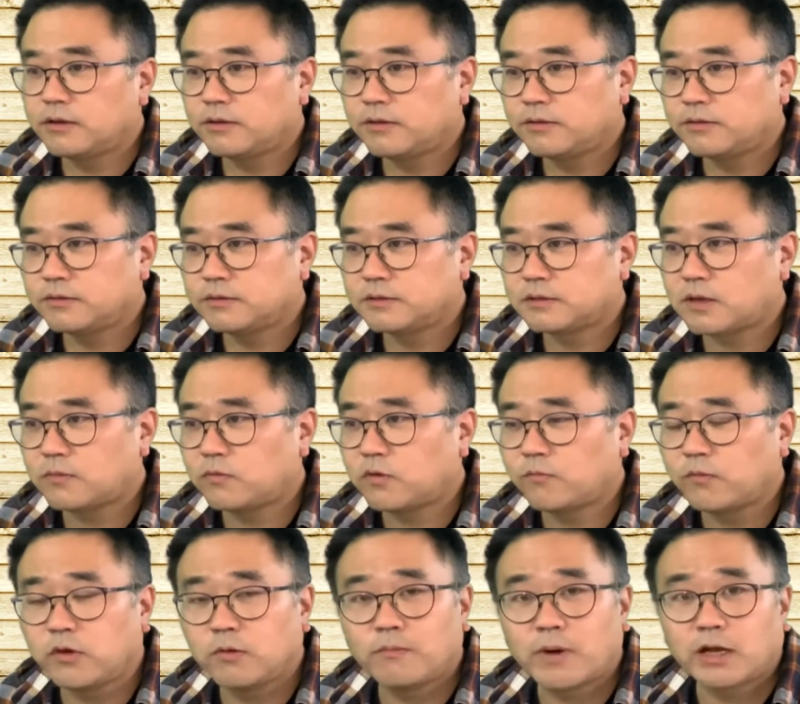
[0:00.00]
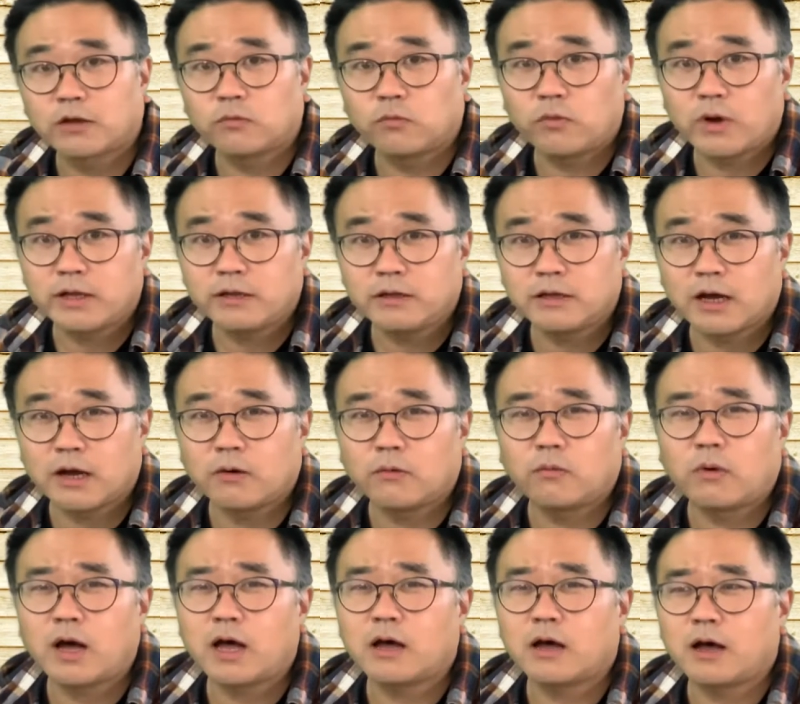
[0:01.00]
some of you might wonder,
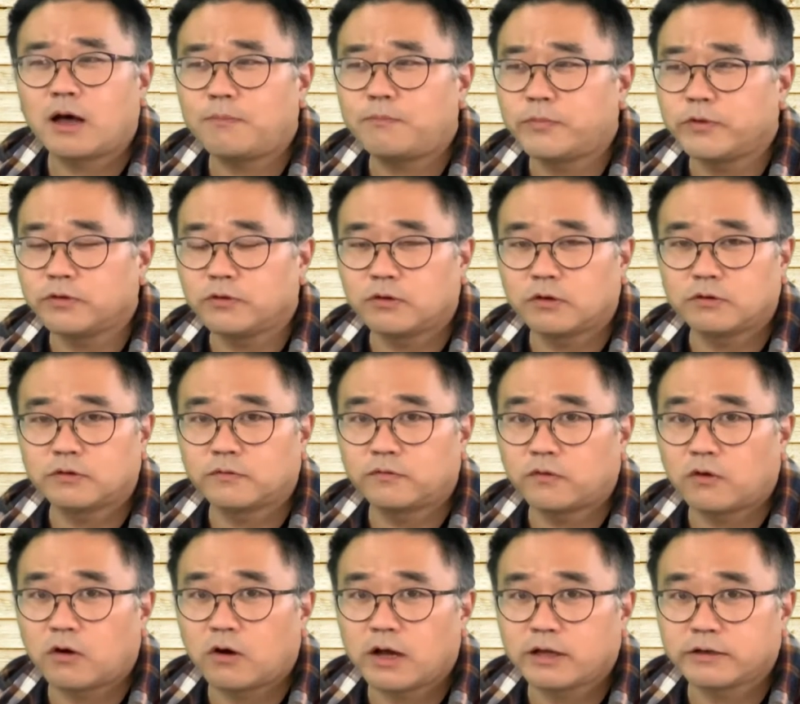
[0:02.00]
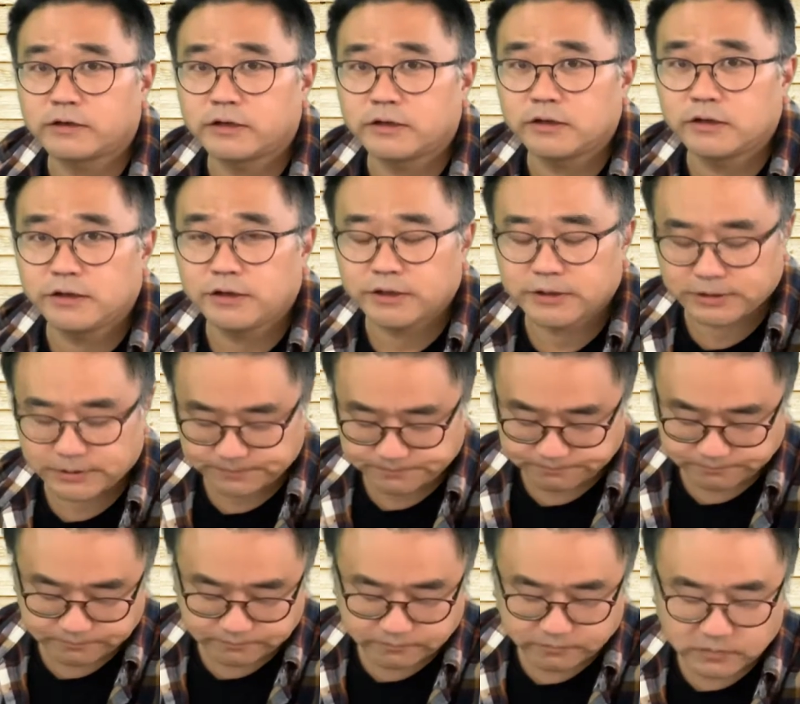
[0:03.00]
what happened those 400 years?
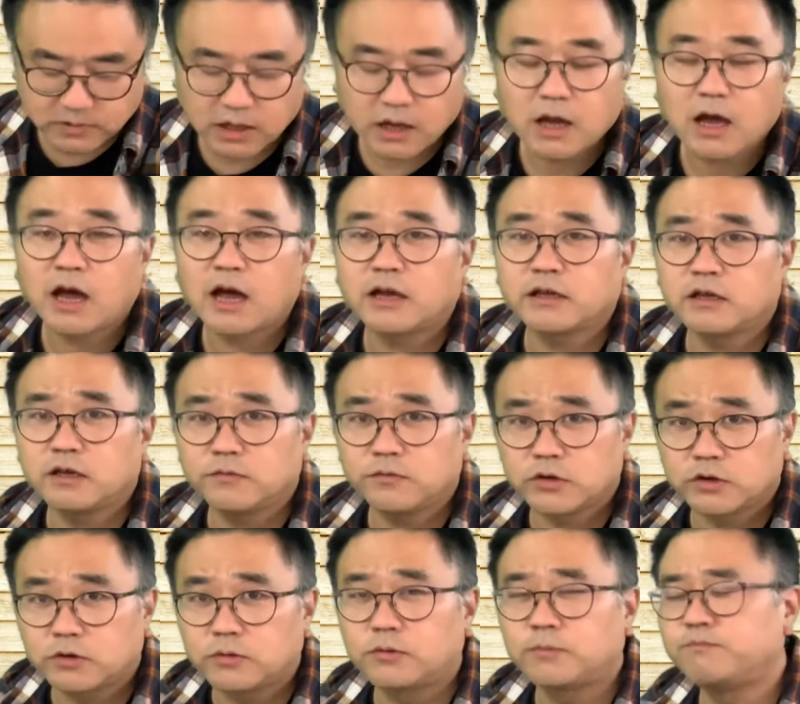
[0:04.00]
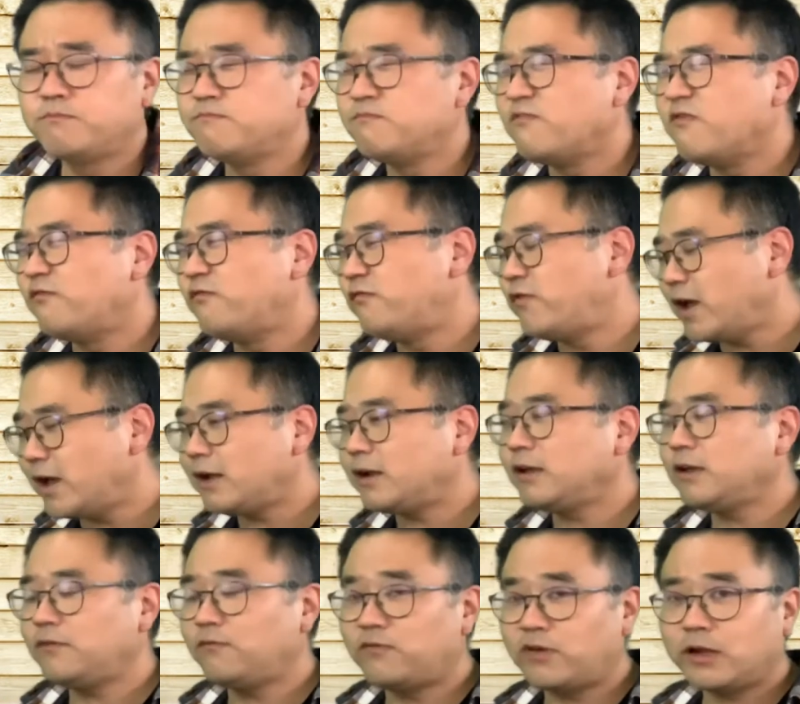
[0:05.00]
I give you very,
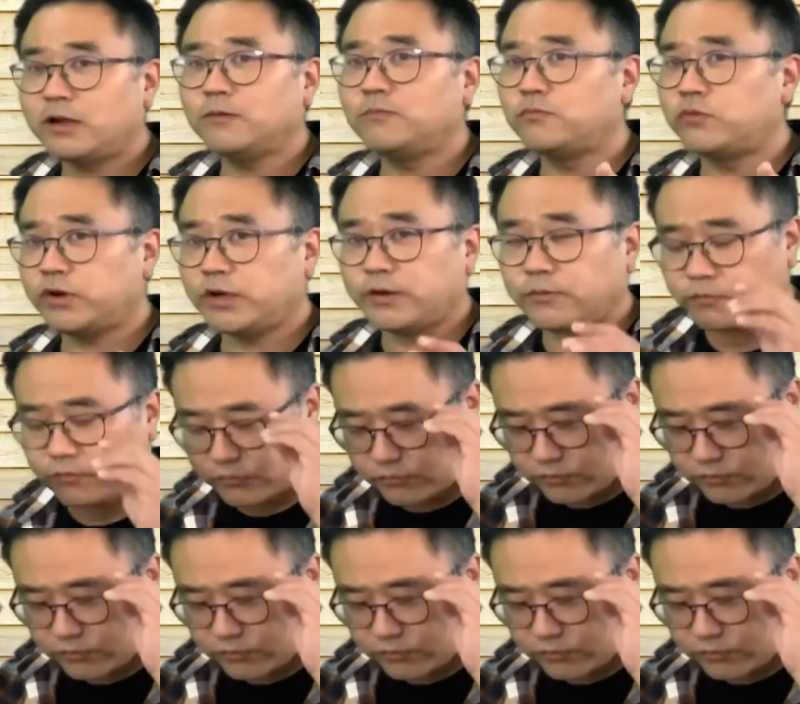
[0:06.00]
very brief